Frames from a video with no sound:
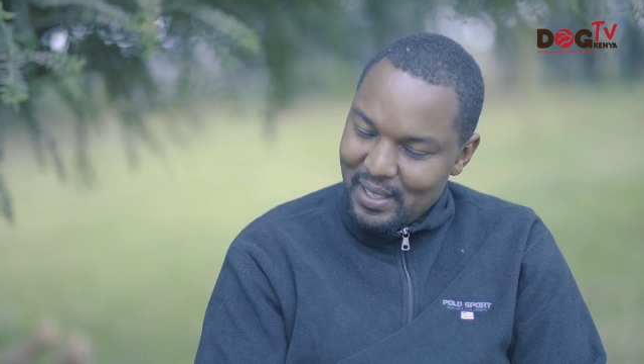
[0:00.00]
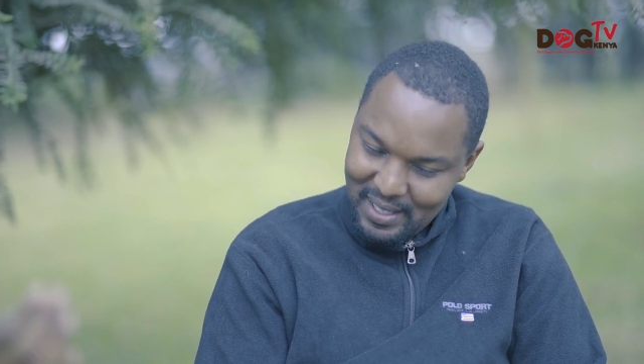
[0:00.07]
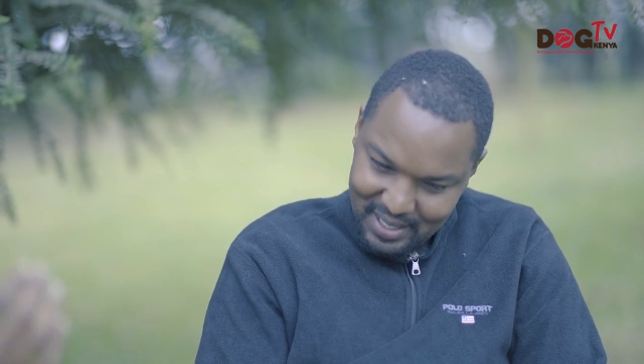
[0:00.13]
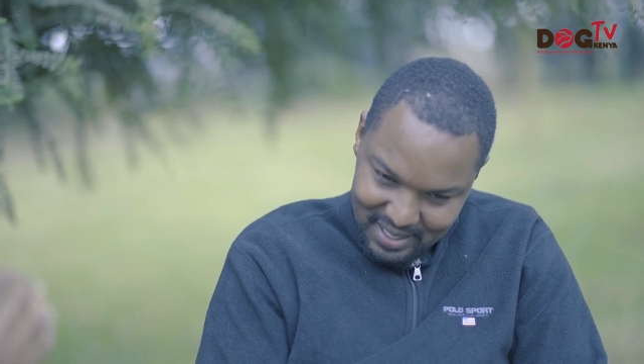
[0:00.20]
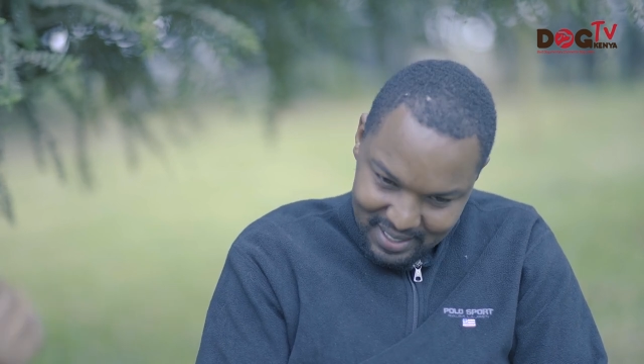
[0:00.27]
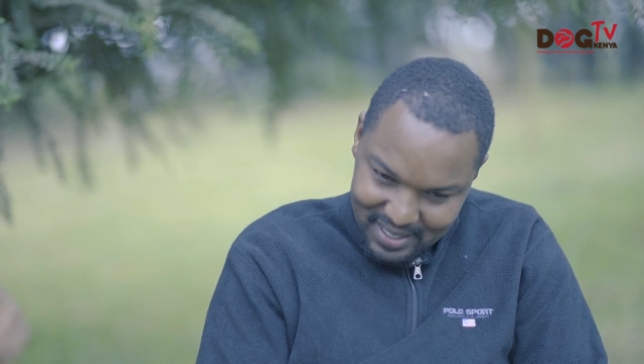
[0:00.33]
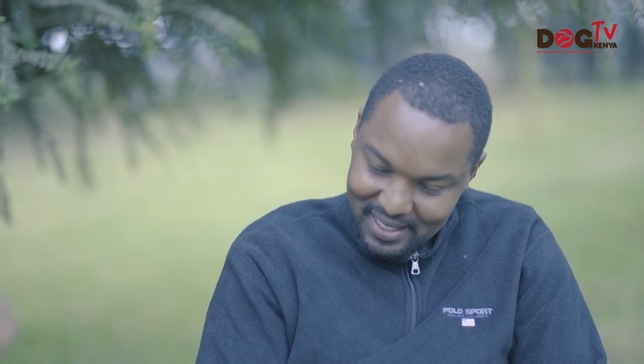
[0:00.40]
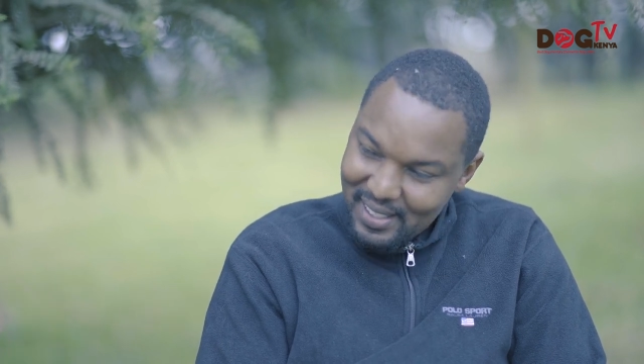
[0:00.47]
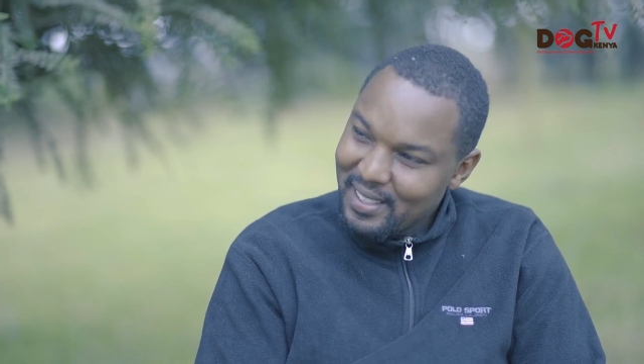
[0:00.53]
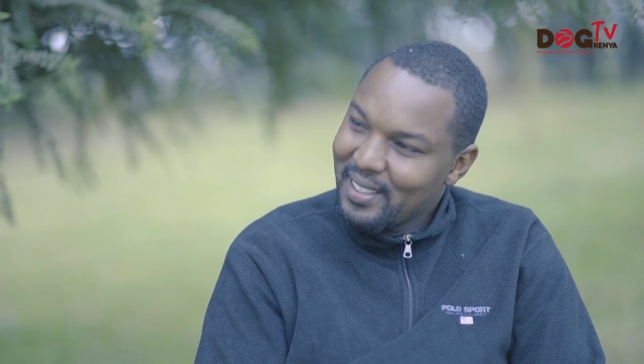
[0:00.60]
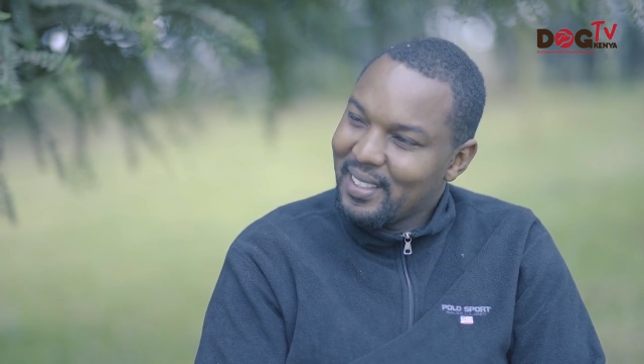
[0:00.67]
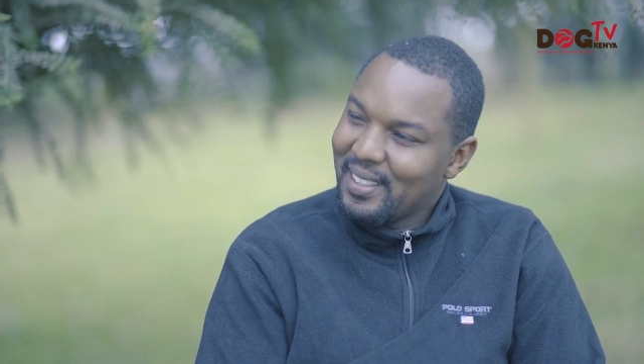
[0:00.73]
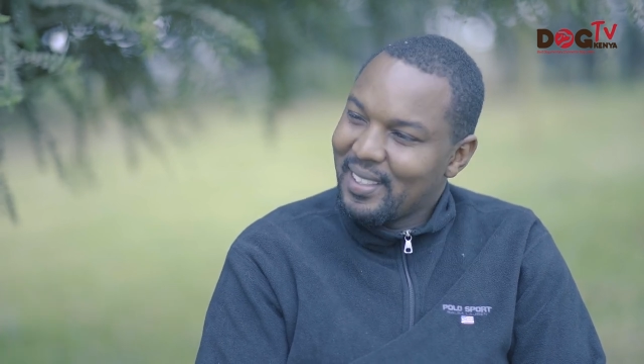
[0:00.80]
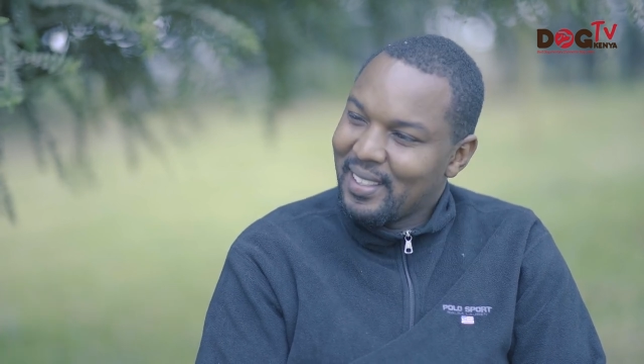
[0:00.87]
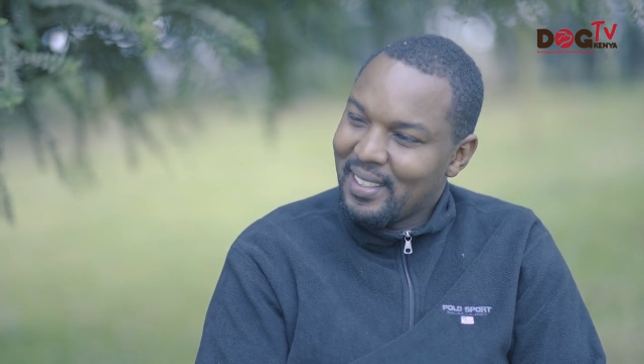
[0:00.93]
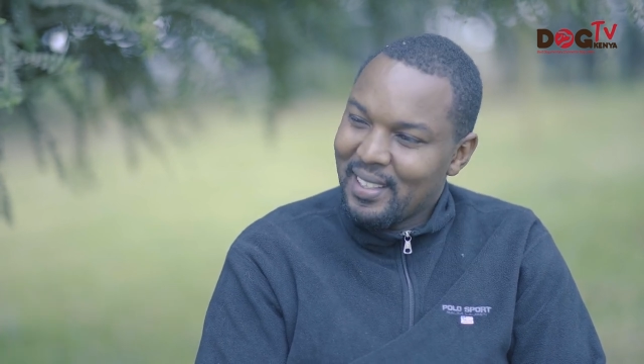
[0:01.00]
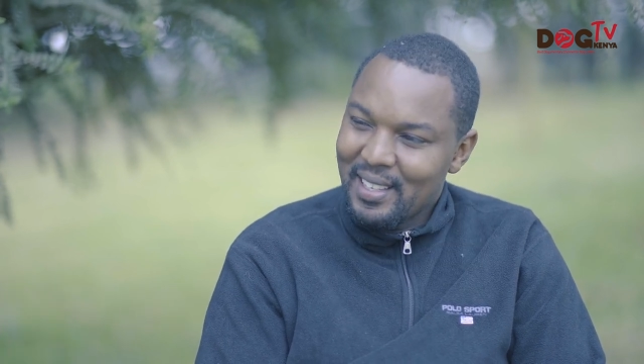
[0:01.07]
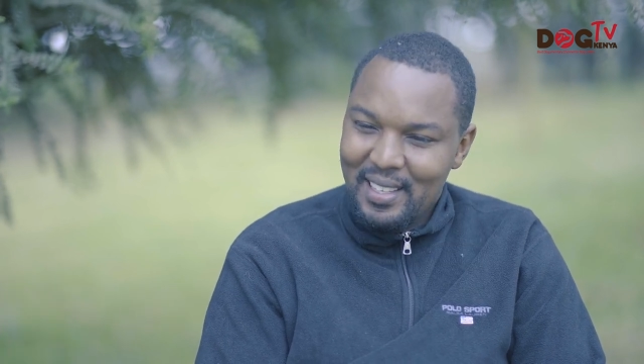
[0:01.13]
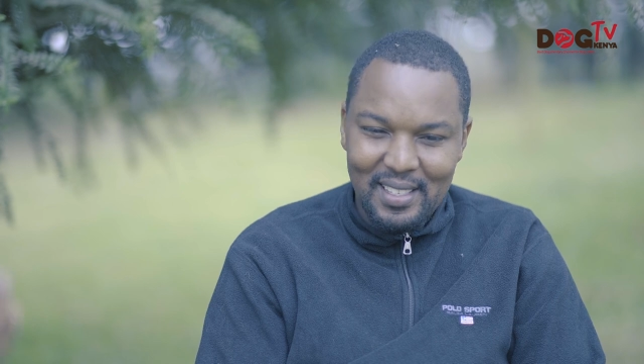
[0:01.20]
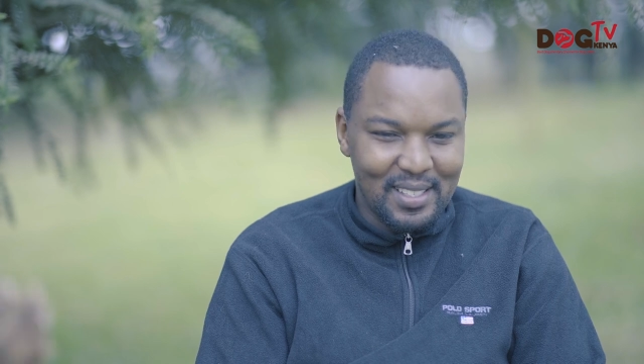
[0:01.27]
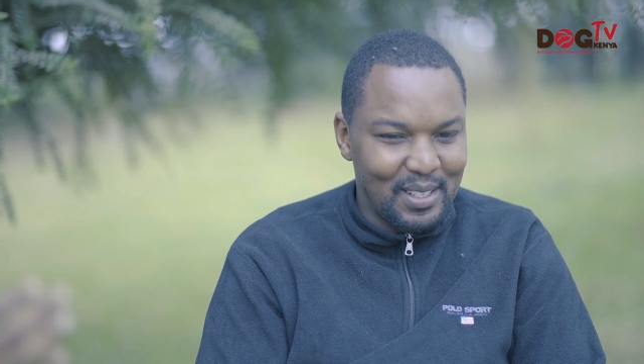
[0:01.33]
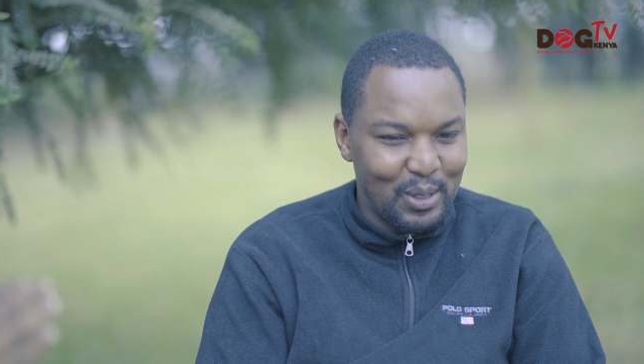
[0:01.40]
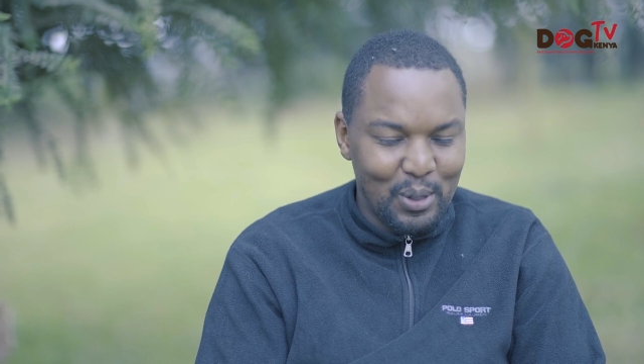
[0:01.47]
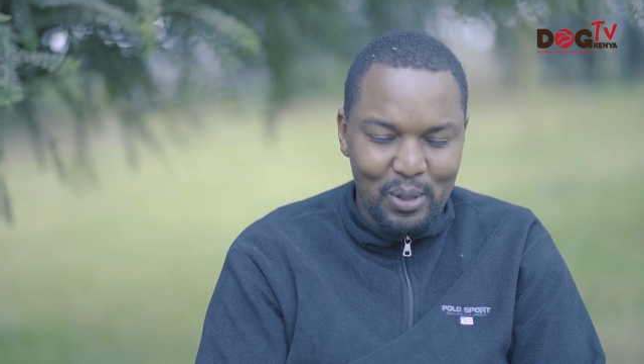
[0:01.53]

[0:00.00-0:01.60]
It's not just about dogs.